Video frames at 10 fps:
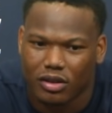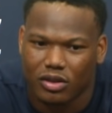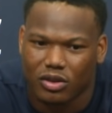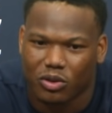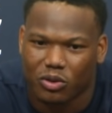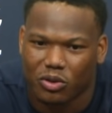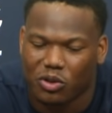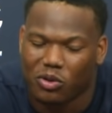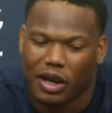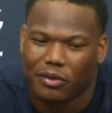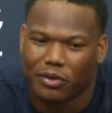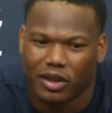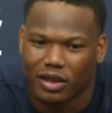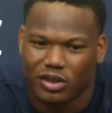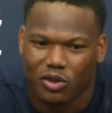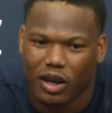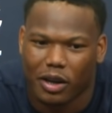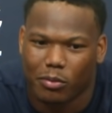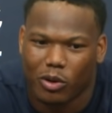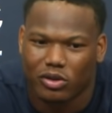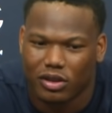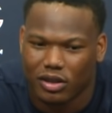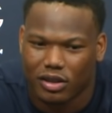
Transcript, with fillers: So you got feelings, you got emotions,